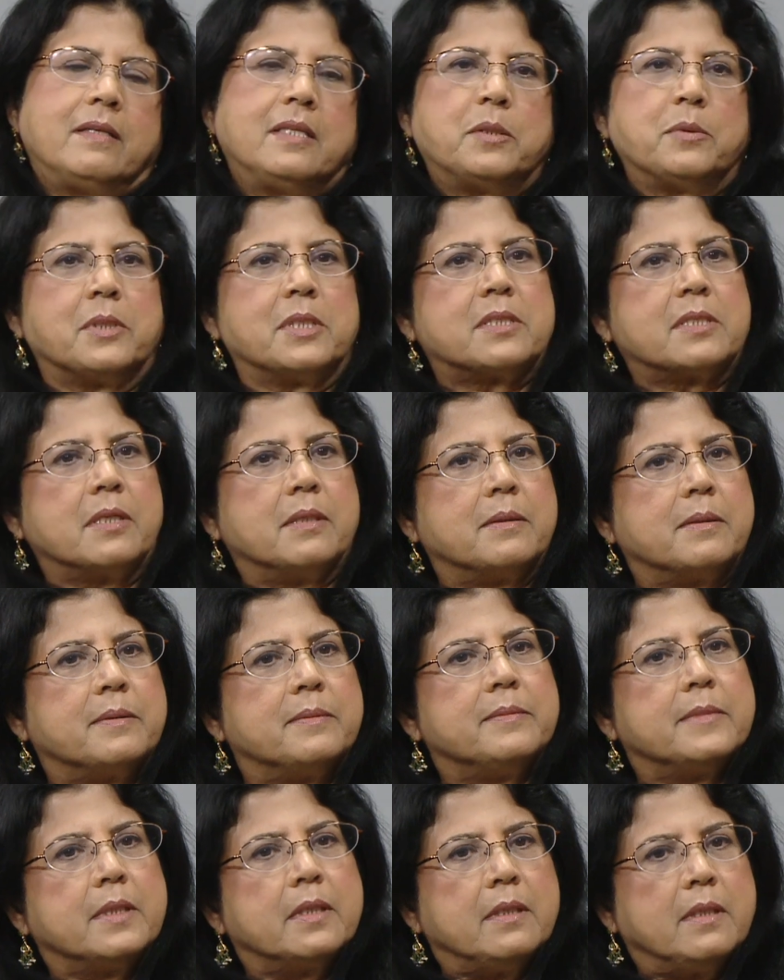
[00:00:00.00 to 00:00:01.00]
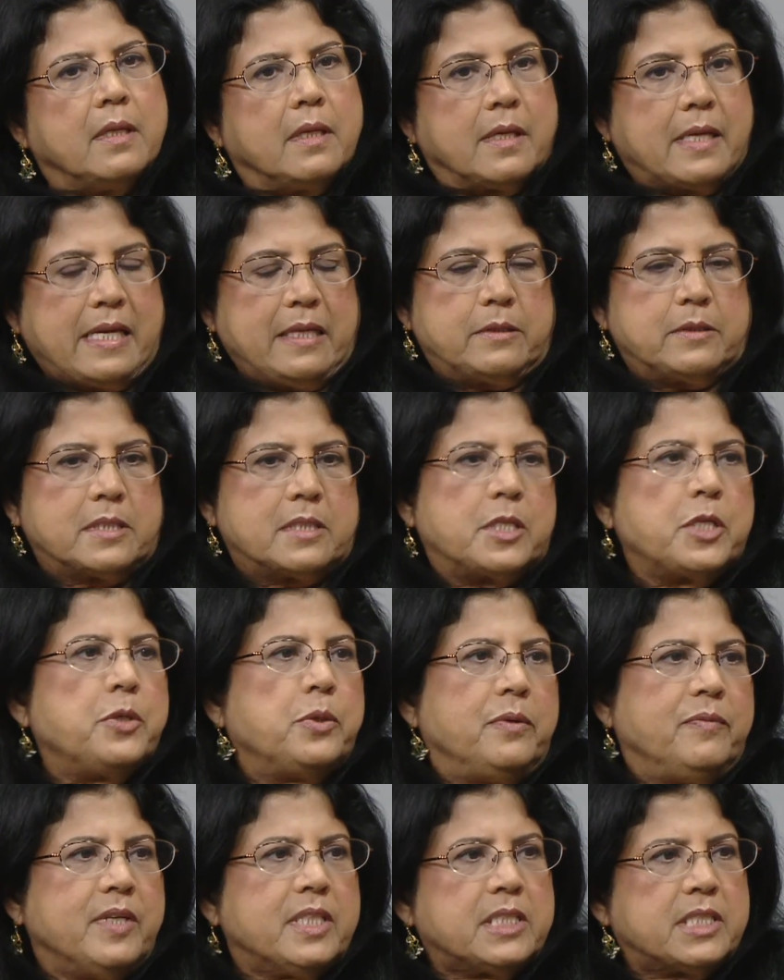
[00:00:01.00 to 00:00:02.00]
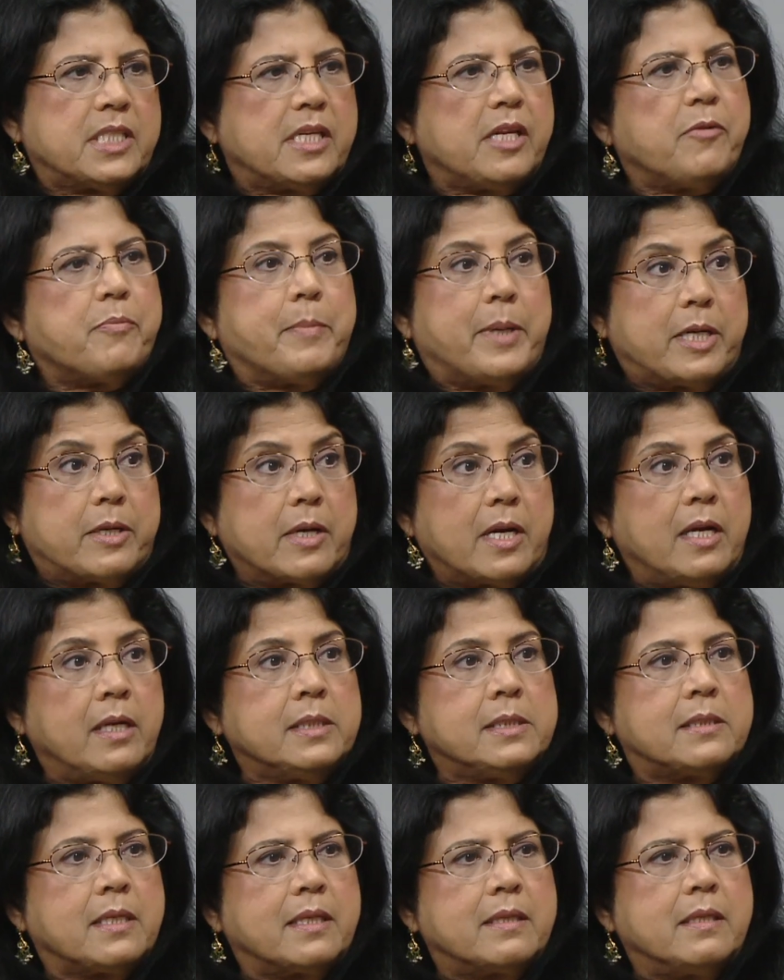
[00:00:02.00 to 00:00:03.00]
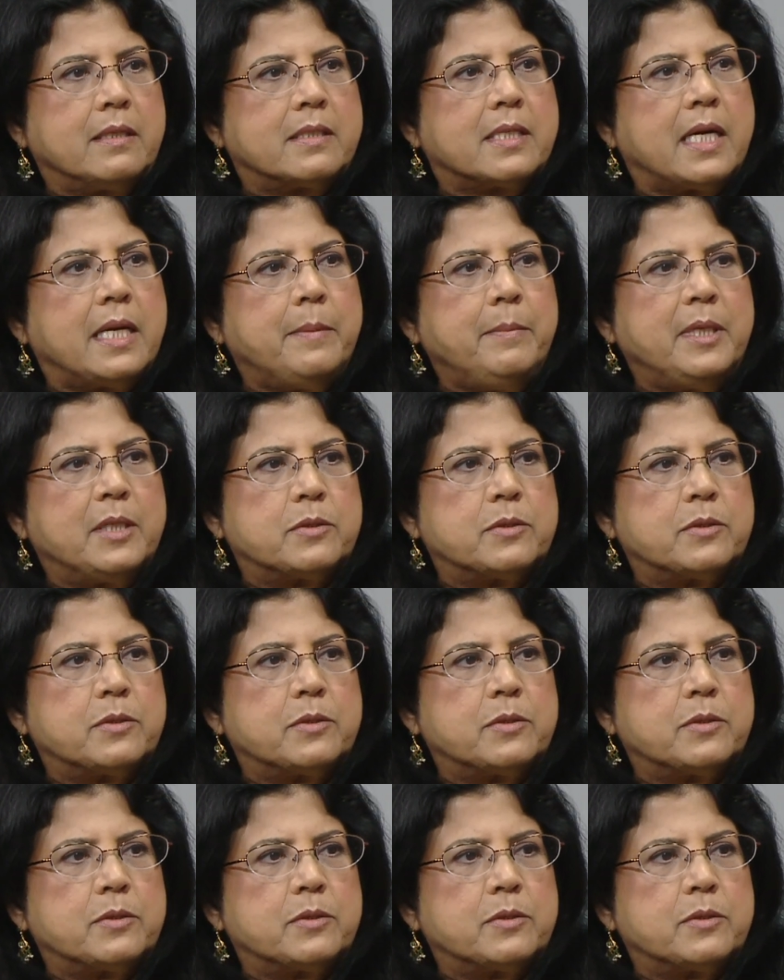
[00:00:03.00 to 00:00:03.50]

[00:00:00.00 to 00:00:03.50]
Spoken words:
It was the University of Madras at the time.